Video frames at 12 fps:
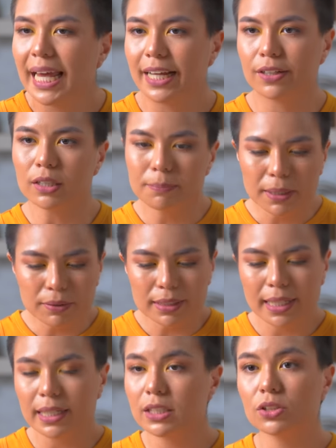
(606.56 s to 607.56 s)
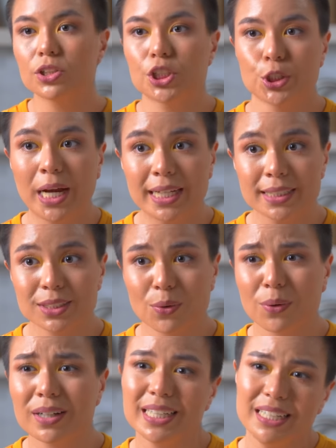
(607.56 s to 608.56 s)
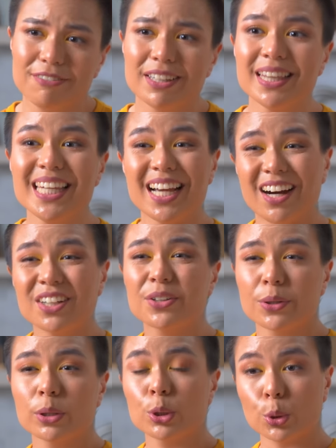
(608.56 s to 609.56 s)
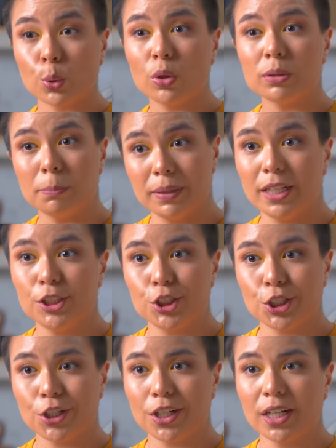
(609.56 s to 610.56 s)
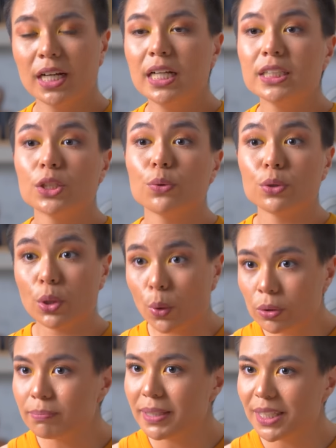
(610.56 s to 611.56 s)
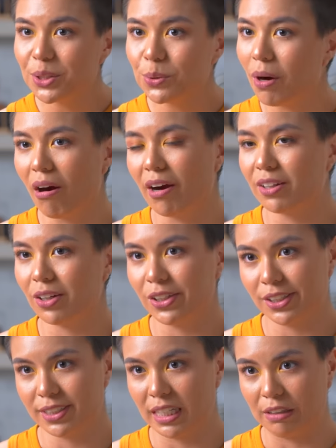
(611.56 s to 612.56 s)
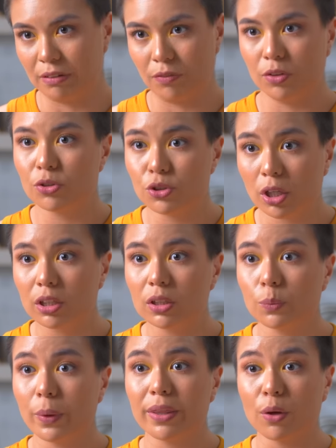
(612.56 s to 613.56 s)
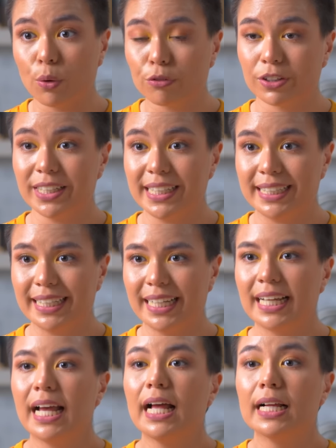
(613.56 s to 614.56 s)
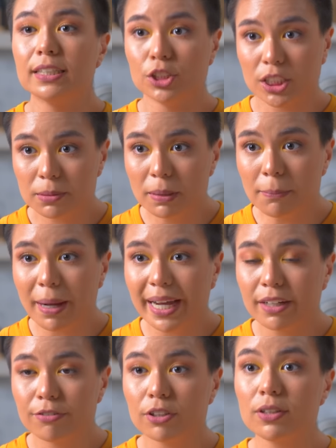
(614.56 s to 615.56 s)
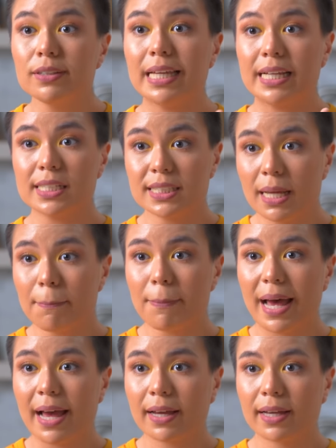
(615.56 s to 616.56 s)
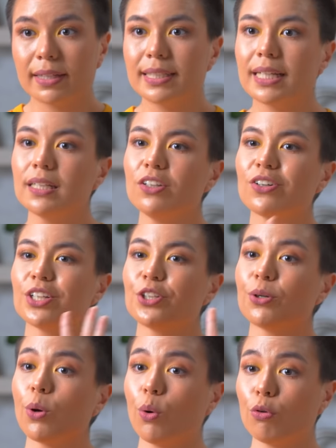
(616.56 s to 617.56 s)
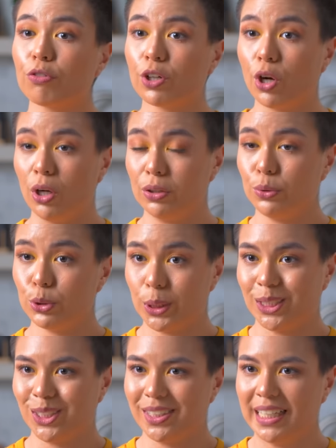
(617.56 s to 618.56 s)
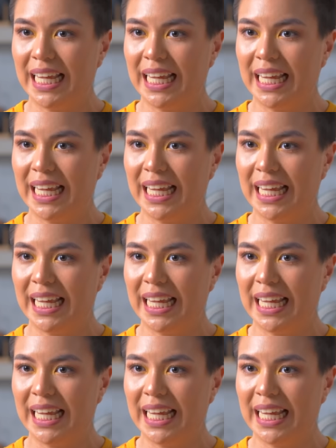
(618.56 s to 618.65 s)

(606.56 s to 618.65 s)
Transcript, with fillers: it could be related to stress, or even the uncontrolled blood sugar. So don't be too hard on yourselves if you struggle with overeating. Just be mindful, take a step back, and take a look at your overall nutrition.